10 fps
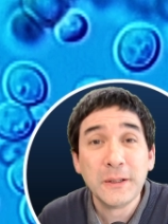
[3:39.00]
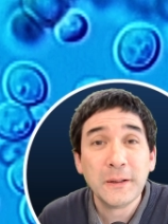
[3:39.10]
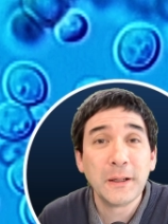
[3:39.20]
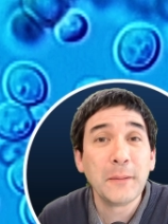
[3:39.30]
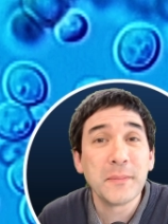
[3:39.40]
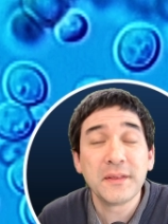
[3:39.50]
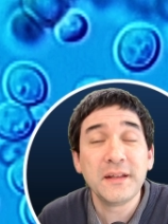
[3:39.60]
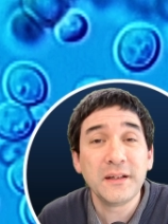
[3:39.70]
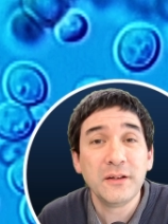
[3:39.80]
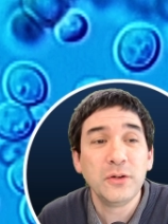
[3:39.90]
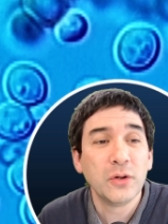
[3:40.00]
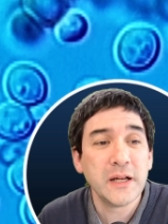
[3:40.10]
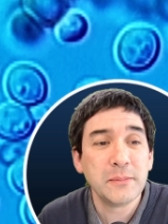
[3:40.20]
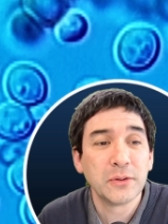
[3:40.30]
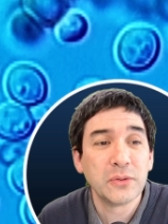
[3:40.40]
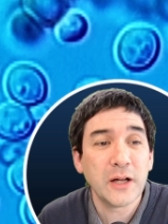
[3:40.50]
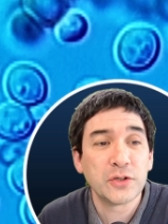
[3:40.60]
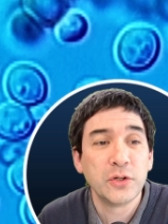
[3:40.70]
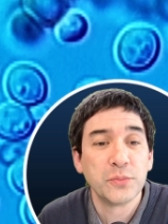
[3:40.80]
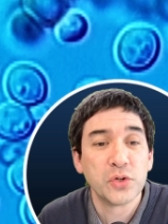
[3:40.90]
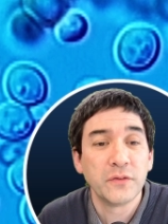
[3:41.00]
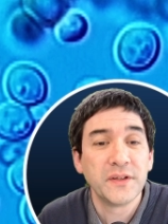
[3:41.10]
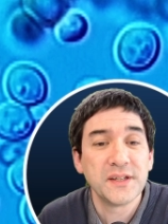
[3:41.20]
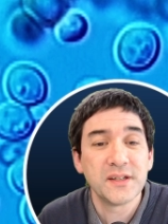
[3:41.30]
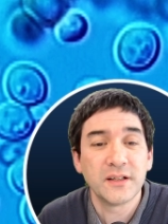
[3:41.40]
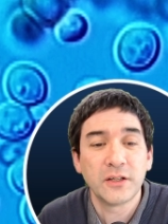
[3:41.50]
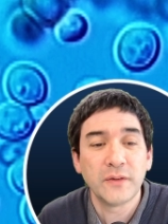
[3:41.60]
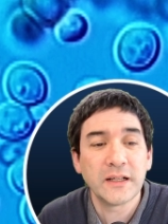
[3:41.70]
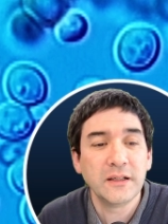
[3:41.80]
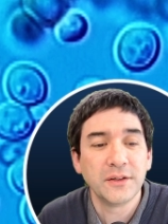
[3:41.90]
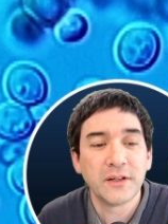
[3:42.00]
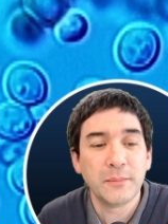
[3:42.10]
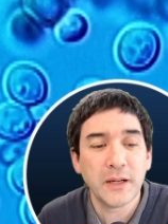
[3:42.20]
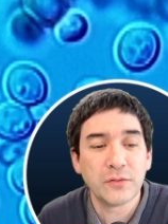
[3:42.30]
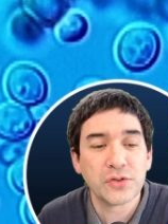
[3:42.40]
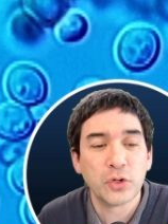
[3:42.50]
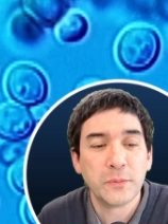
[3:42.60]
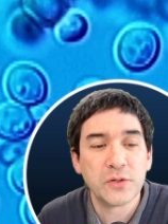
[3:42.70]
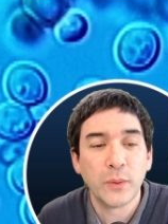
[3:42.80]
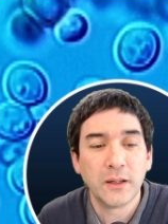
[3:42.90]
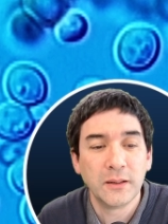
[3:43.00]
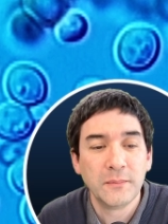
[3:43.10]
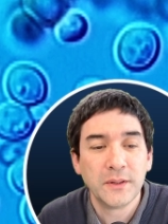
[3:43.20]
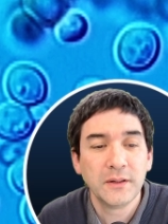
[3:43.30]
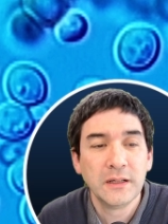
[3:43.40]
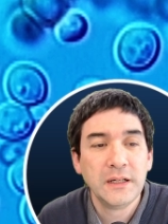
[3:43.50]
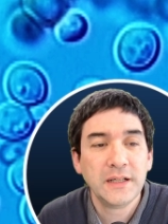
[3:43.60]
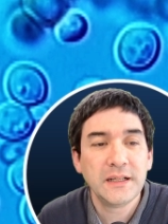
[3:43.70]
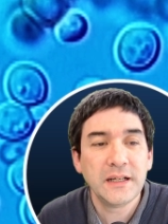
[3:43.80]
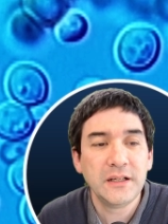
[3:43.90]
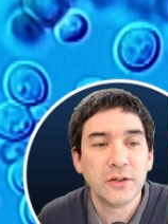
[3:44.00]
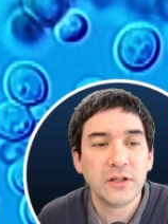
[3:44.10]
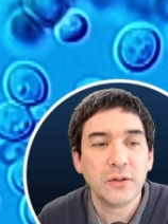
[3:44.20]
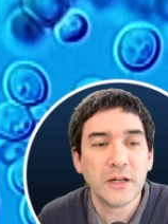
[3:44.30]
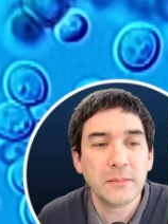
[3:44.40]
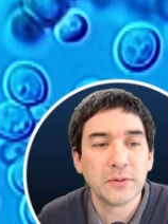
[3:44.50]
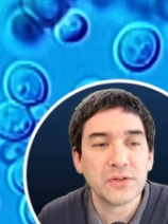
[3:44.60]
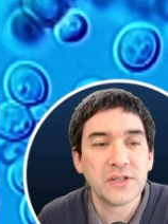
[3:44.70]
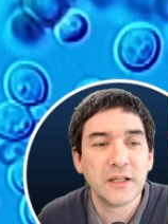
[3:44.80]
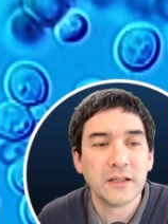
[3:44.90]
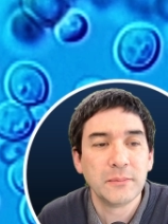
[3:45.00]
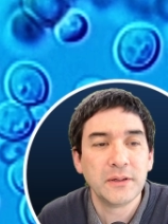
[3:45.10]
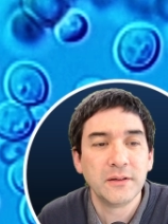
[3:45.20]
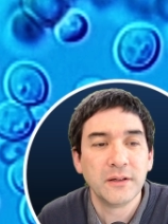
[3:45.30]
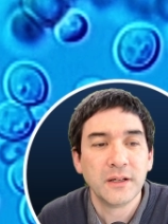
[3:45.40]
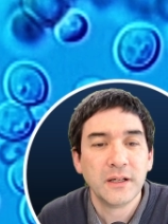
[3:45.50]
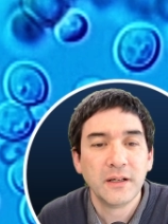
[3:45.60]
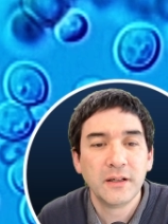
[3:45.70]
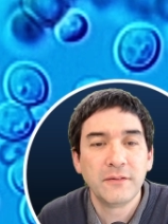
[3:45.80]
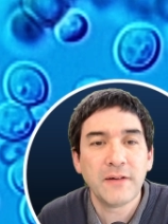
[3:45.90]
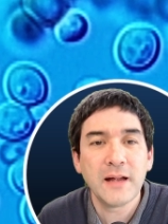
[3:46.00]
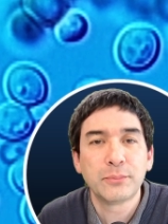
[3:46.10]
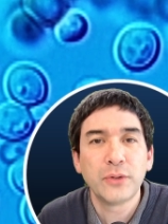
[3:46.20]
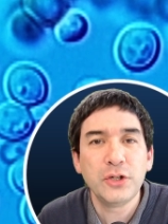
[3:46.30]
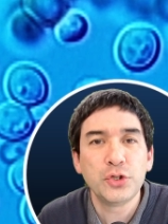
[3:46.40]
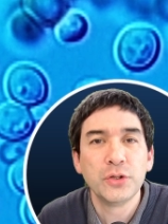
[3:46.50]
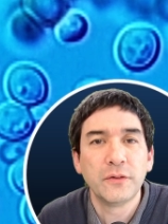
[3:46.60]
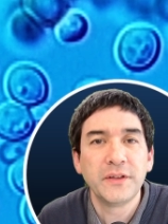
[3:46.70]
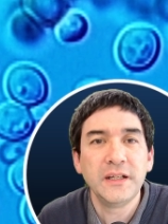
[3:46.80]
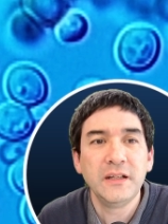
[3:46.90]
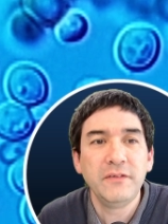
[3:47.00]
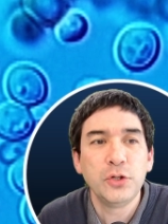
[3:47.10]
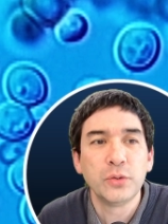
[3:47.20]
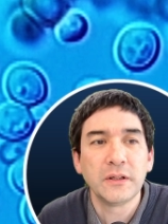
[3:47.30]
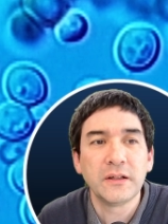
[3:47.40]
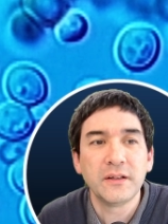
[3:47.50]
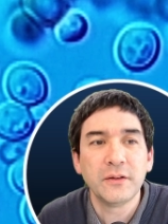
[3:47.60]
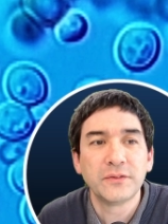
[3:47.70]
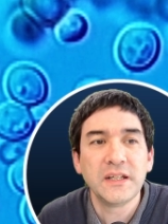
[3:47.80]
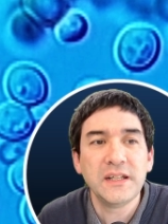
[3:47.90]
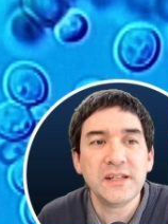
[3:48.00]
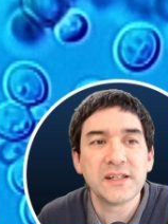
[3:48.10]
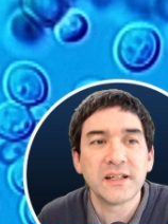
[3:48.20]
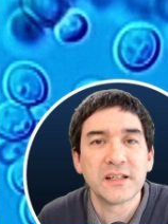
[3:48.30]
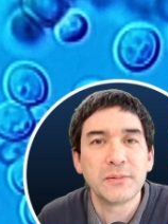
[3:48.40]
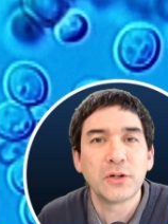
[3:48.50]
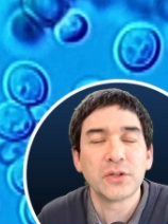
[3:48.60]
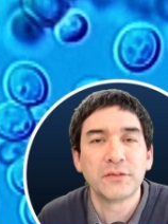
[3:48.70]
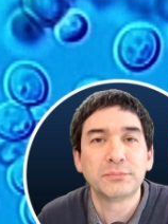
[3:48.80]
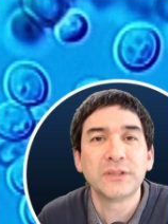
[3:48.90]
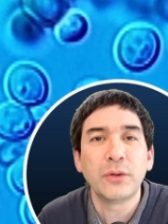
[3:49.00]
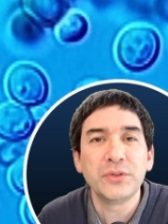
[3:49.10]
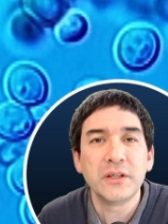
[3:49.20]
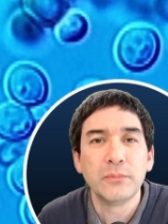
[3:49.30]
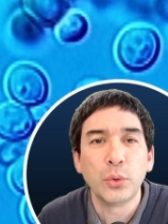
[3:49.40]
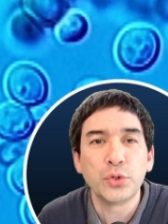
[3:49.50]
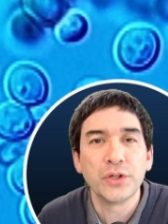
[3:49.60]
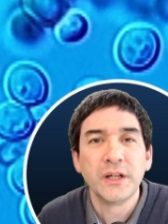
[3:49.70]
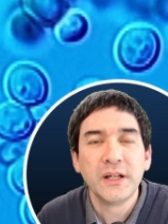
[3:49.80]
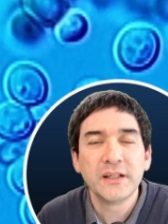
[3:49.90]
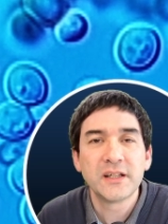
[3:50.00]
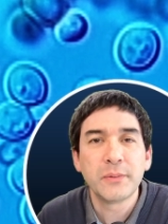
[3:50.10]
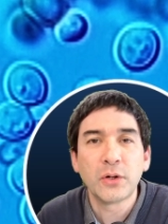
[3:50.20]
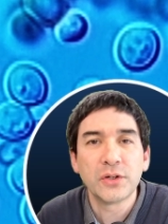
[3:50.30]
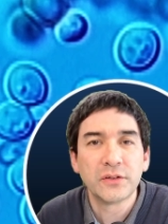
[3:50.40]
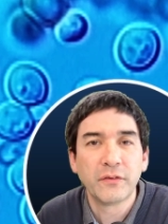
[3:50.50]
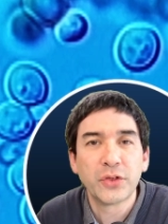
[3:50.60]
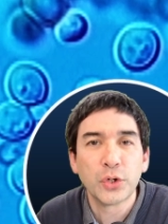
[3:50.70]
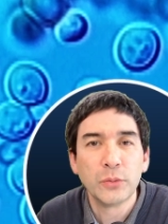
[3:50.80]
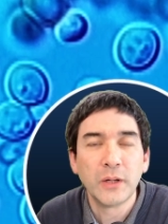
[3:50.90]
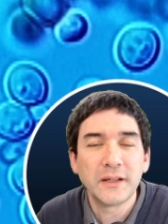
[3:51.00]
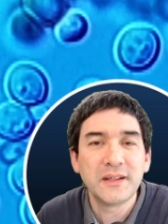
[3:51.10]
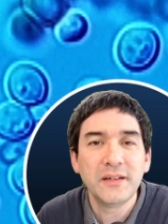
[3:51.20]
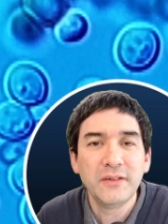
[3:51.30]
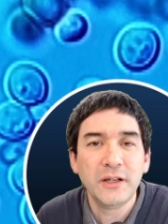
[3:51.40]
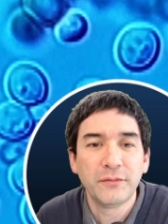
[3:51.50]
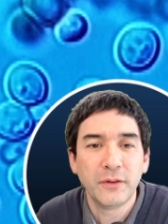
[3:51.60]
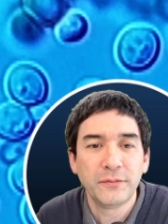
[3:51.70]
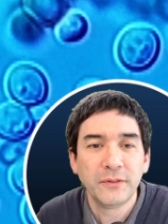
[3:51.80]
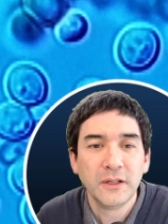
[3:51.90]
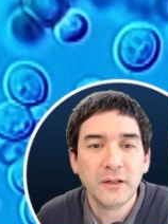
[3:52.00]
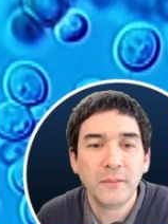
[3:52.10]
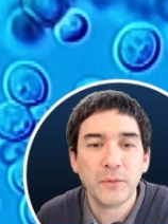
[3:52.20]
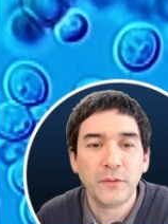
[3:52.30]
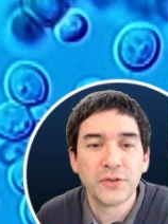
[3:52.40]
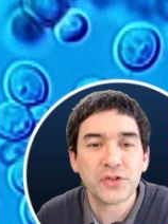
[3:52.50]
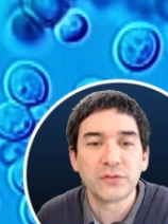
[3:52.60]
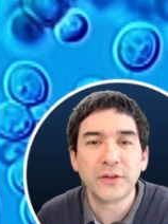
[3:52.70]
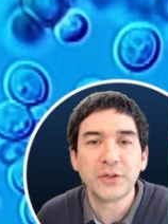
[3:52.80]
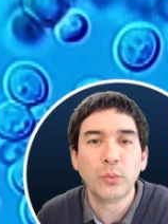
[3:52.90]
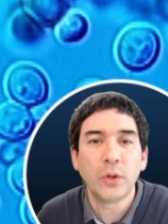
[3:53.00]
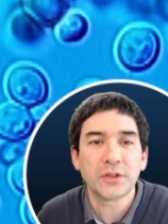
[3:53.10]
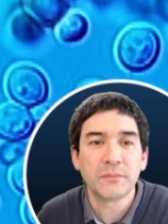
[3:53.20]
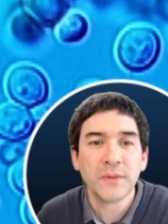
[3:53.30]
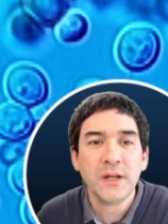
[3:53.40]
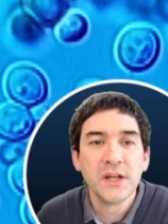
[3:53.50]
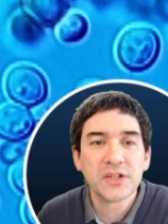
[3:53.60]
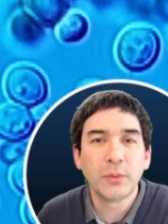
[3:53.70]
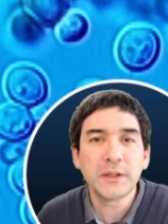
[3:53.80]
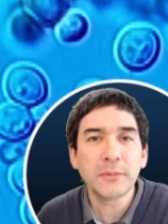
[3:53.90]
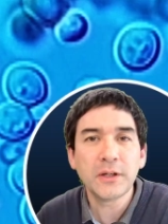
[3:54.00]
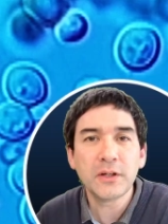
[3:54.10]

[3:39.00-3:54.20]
um, then you're able to actually observe this uh, directly under the microscope as well. Yeah, and again here you are able to see a little bit the the vibration of the individual of the yeast cells because of Brownian motion. That's because of thermal activity of of, um, of the surrounding water. So what I'm going to